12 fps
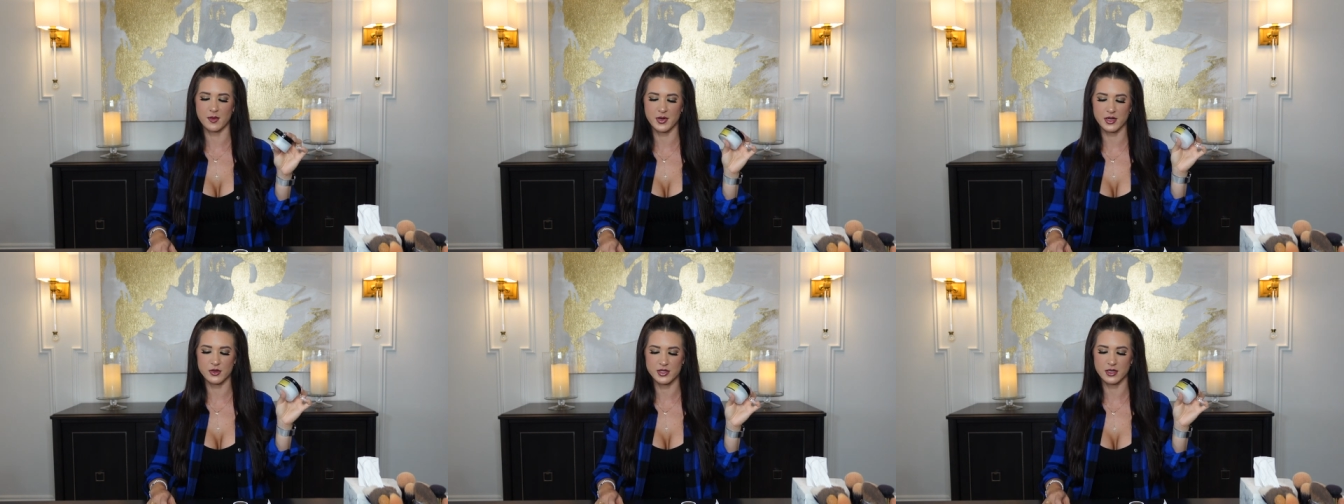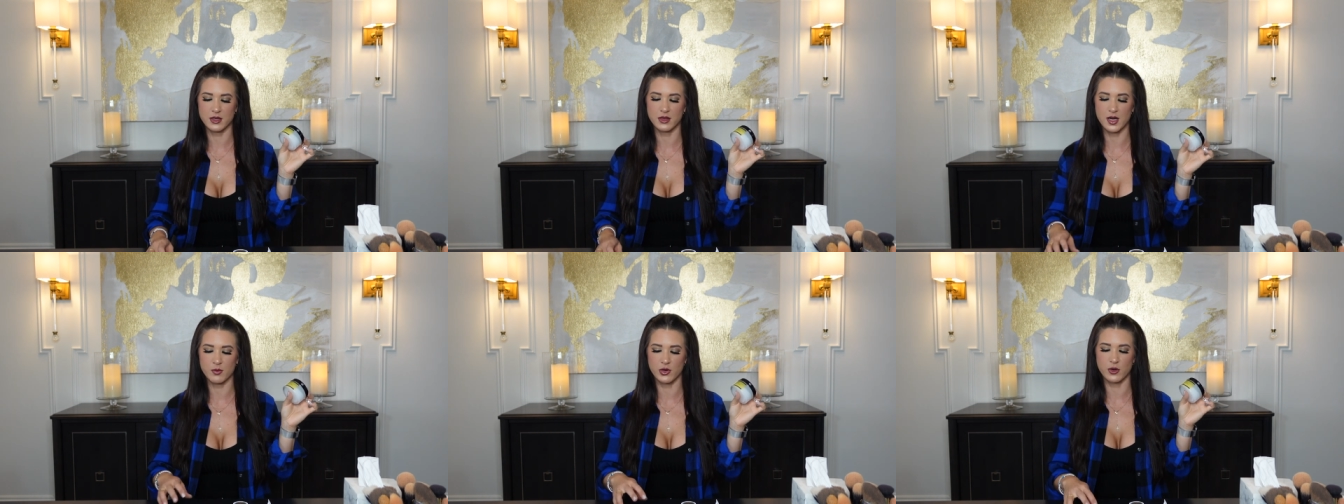I've been using a
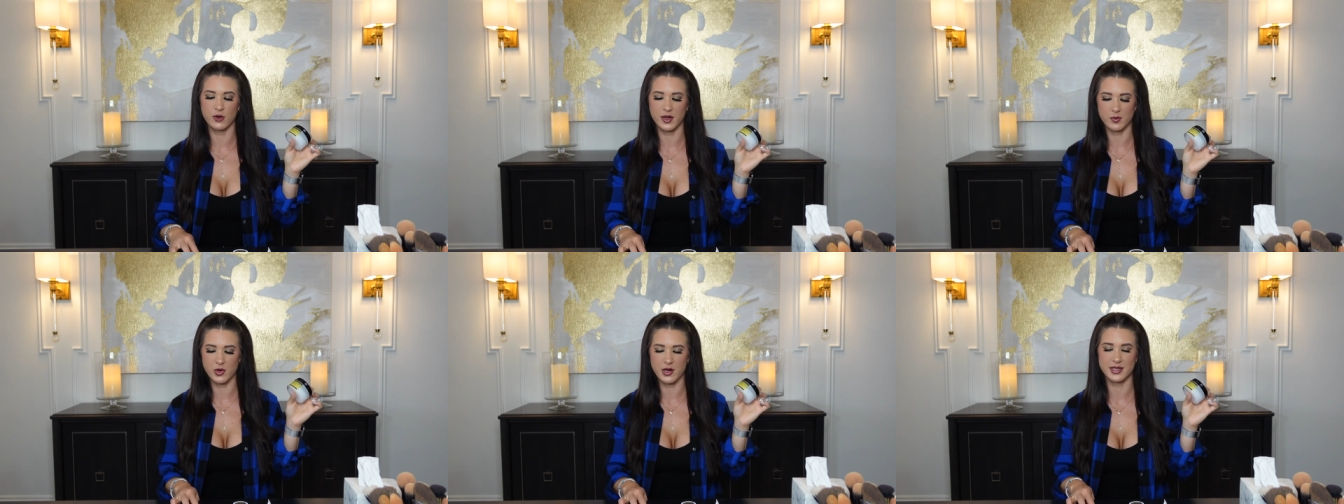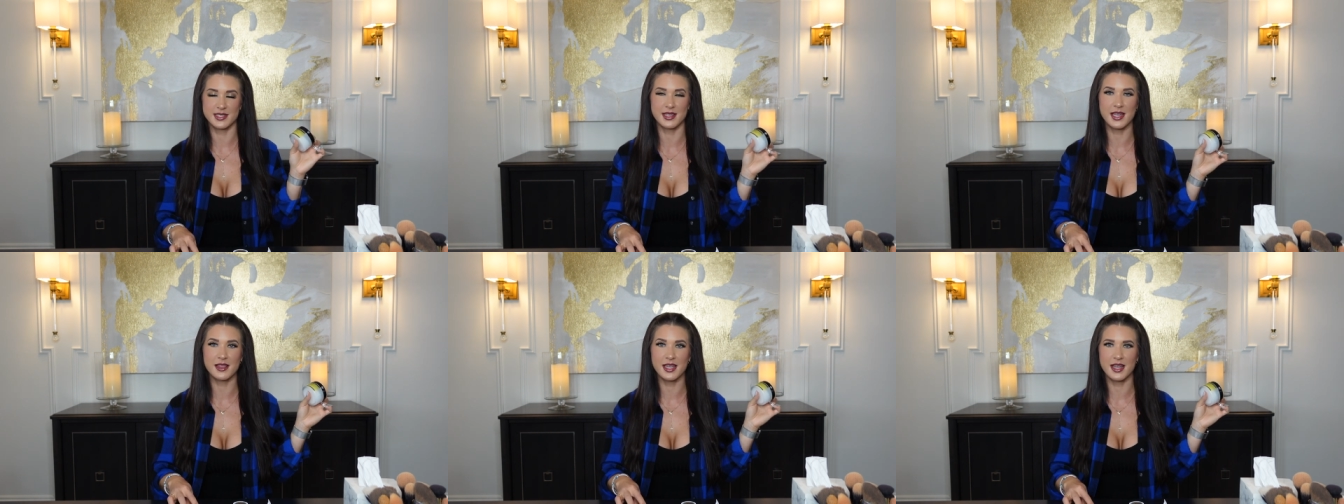lot more Korean products
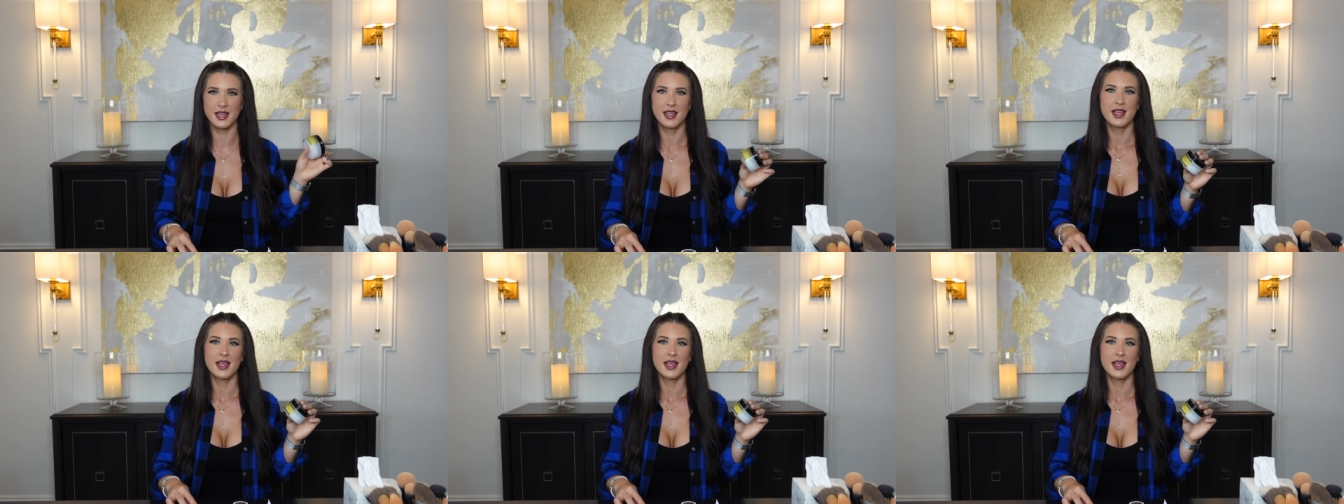lately.